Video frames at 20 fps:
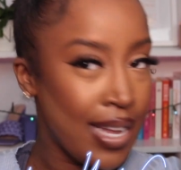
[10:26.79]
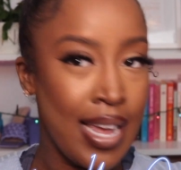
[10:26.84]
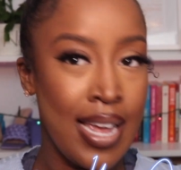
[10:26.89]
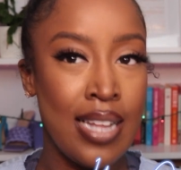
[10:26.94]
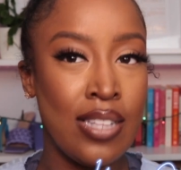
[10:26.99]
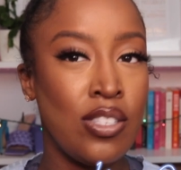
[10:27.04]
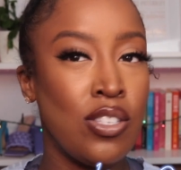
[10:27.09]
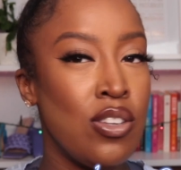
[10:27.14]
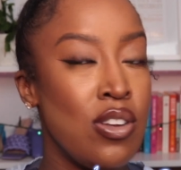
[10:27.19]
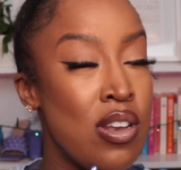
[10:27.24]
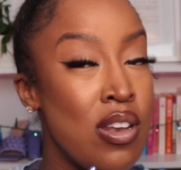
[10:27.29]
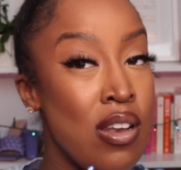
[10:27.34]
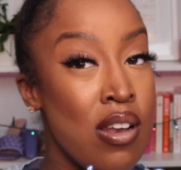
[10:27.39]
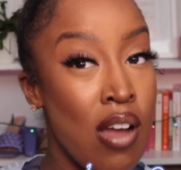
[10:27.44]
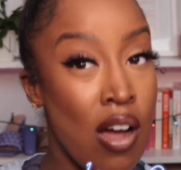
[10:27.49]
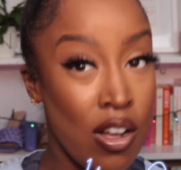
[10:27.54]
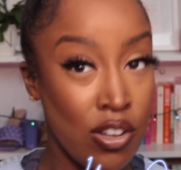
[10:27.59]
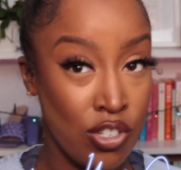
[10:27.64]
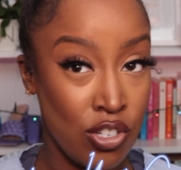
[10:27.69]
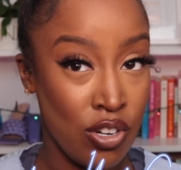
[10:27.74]
It's
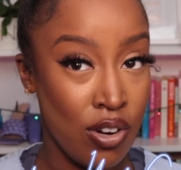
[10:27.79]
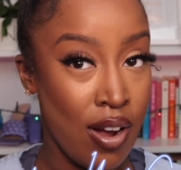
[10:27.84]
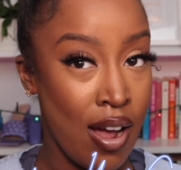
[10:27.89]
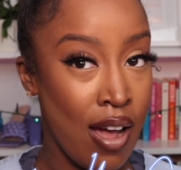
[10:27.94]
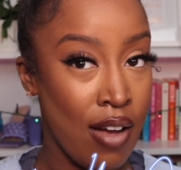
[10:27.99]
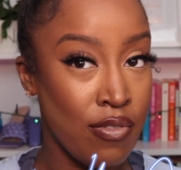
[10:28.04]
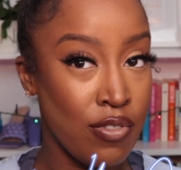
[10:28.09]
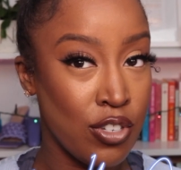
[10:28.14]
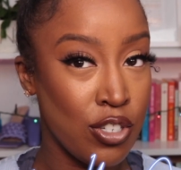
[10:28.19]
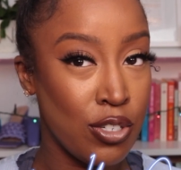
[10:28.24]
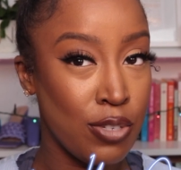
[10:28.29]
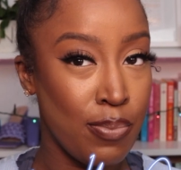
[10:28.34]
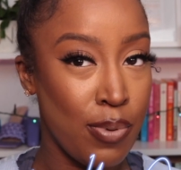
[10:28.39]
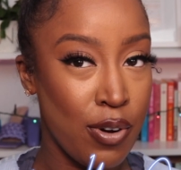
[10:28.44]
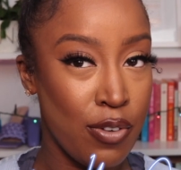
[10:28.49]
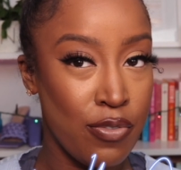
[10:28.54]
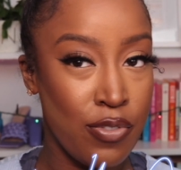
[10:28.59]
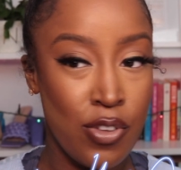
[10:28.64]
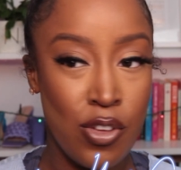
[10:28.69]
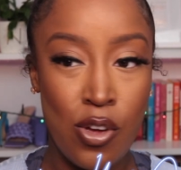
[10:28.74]
not your average
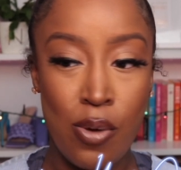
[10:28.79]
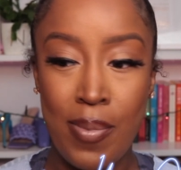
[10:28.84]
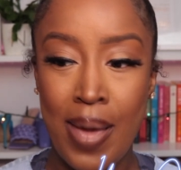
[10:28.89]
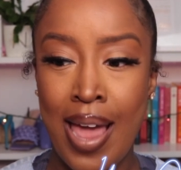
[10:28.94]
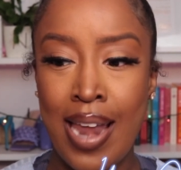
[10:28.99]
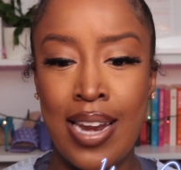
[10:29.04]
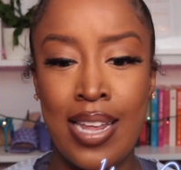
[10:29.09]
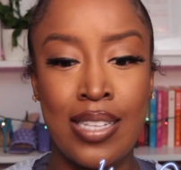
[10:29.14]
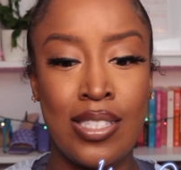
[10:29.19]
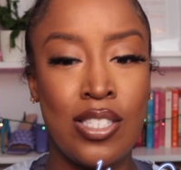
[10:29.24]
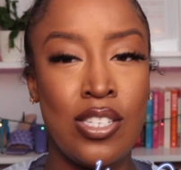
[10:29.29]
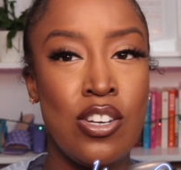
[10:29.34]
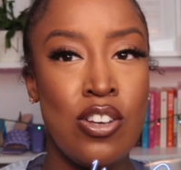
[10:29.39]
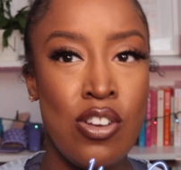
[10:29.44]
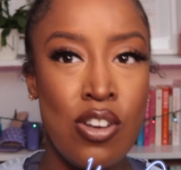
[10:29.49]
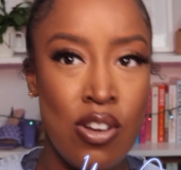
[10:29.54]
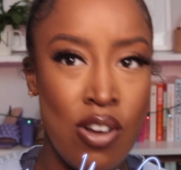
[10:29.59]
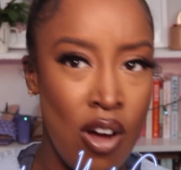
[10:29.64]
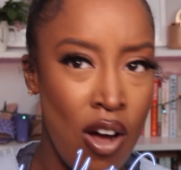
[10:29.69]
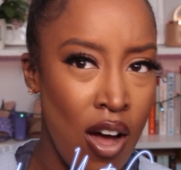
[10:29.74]
perfume. And it's
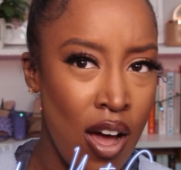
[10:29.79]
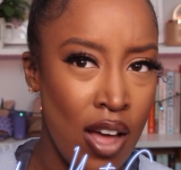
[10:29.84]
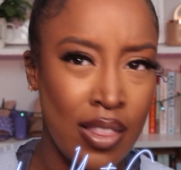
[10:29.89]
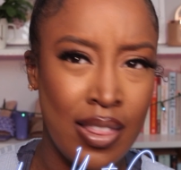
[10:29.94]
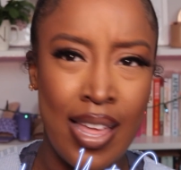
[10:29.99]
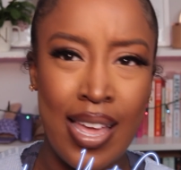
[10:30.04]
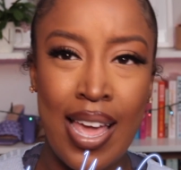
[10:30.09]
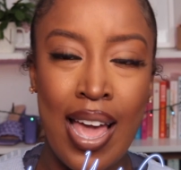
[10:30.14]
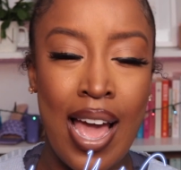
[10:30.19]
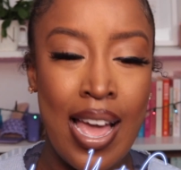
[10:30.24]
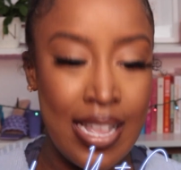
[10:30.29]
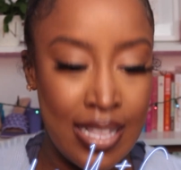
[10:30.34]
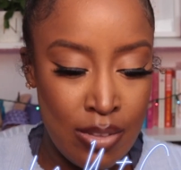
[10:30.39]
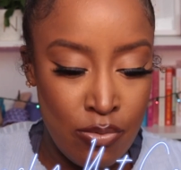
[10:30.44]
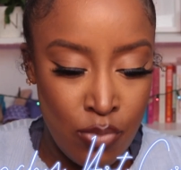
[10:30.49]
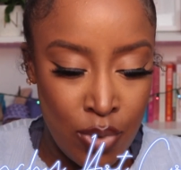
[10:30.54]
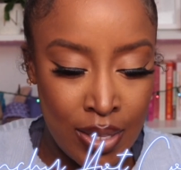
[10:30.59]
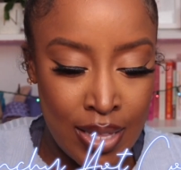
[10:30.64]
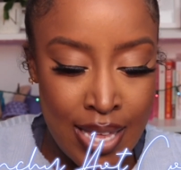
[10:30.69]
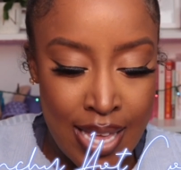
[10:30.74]
not like,
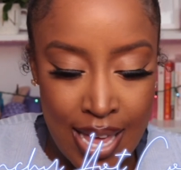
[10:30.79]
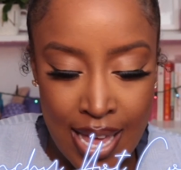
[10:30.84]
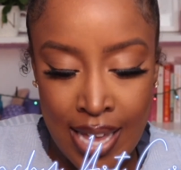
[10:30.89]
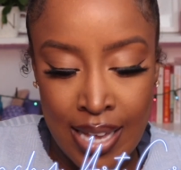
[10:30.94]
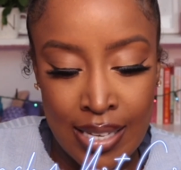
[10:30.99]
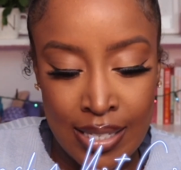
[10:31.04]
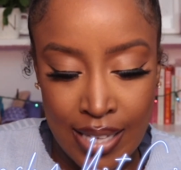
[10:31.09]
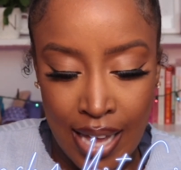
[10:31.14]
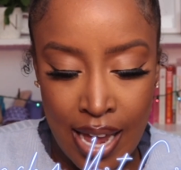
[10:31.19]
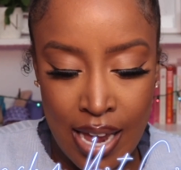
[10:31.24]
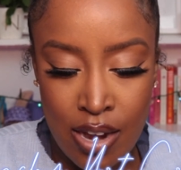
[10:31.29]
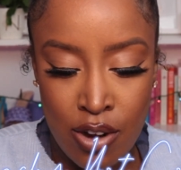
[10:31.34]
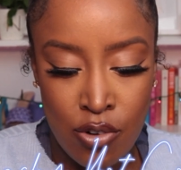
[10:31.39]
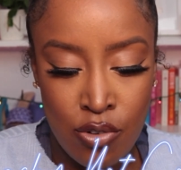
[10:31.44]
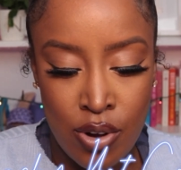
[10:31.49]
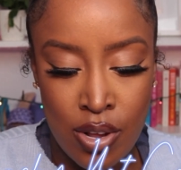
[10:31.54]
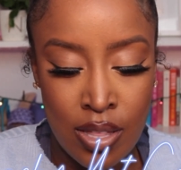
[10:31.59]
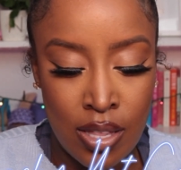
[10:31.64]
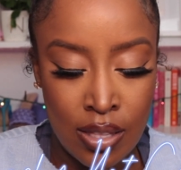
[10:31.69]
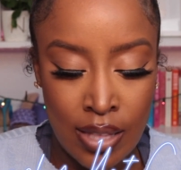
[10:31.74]
it really is. I
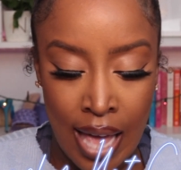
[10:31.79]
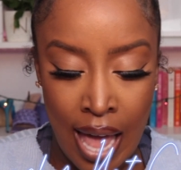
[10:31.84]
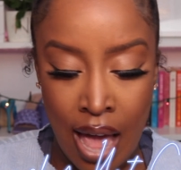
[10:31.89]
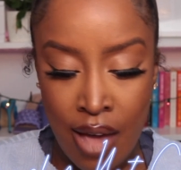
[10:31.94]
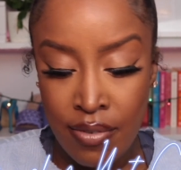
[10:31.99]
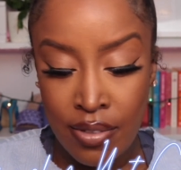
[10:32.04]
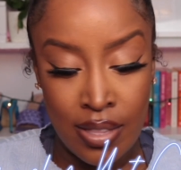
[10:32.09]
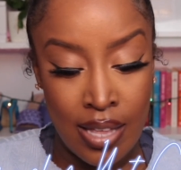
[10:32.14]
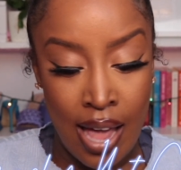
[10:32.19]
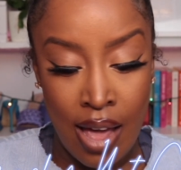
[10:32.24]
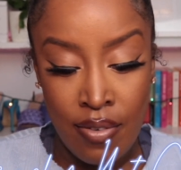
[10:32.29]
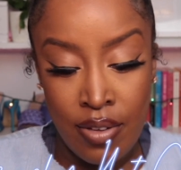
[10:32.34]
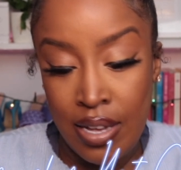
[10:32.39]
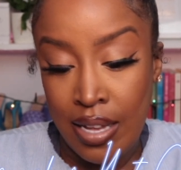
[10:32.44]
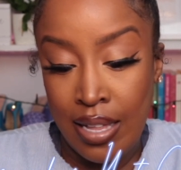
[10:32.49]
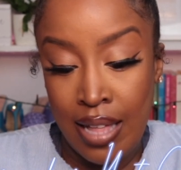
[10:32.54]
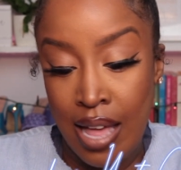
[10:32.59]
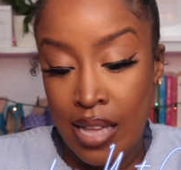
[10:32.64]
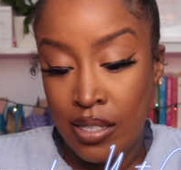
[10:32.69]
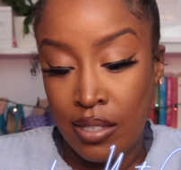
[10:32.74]
agree that they haven't
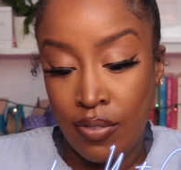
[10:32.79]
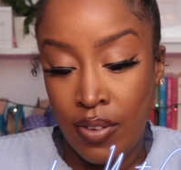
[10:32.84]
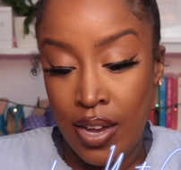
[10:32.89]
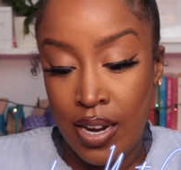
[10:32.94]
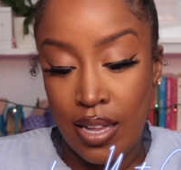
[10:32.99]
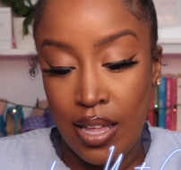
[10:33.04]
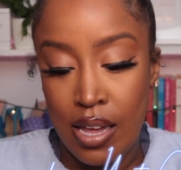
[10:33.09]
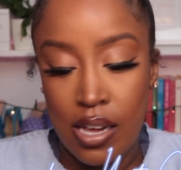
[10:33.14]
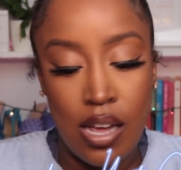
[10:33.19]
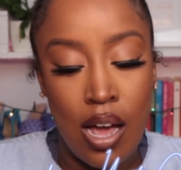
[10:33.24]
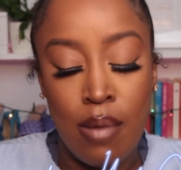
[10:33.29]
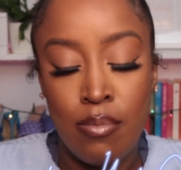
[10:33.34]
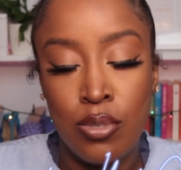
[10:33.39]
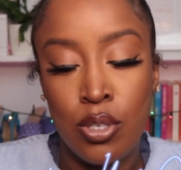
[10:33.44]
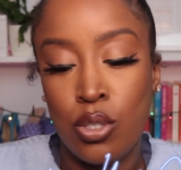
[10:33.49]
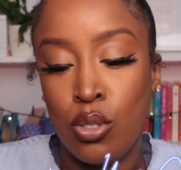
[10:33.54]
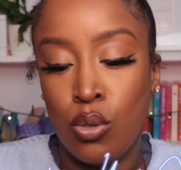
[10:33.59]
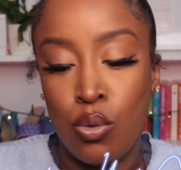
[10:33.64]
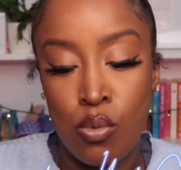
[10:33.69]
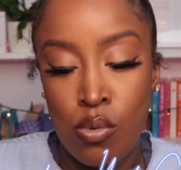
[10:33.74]
classified it. Like, I'm
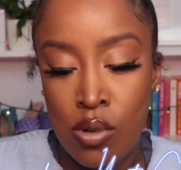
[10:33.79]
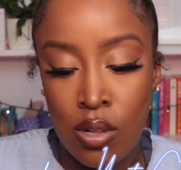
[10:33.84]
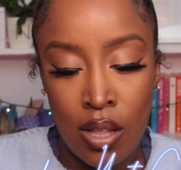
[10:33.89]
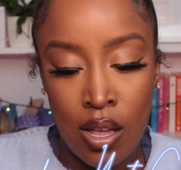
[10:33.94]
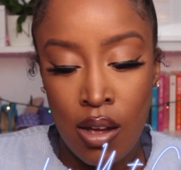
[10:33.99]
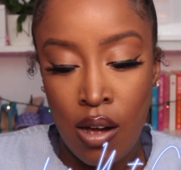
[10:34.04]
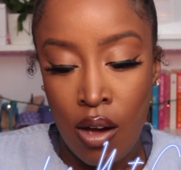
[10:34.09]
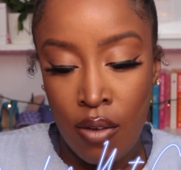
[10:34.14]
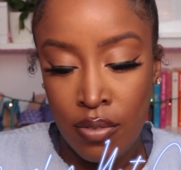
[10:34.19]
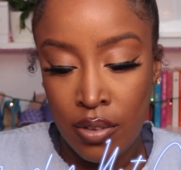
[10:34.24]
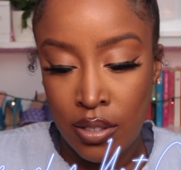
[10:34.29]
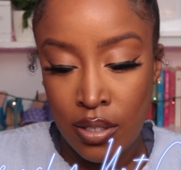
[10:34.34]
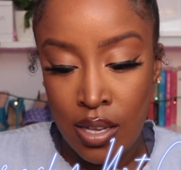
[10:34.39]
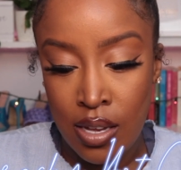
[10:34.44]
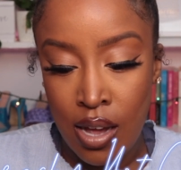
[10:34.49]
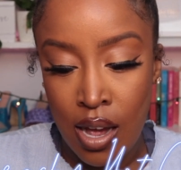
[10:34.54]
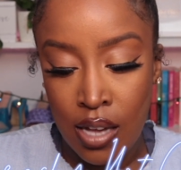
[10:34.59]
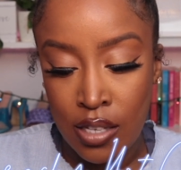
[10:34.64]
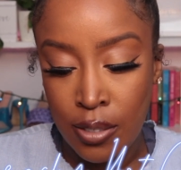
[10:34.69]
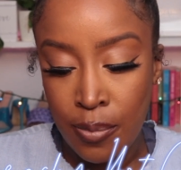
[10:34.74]
just Googling, obviously,
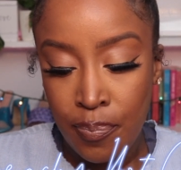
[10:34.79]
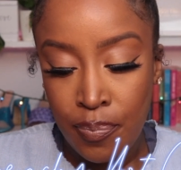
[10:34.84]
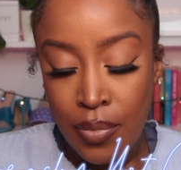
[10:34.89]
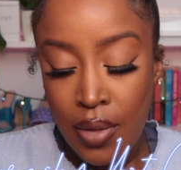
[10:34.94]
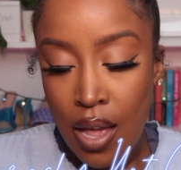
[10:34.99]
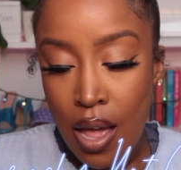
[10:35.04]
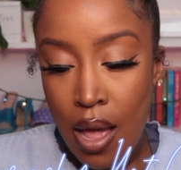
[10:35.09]
guys.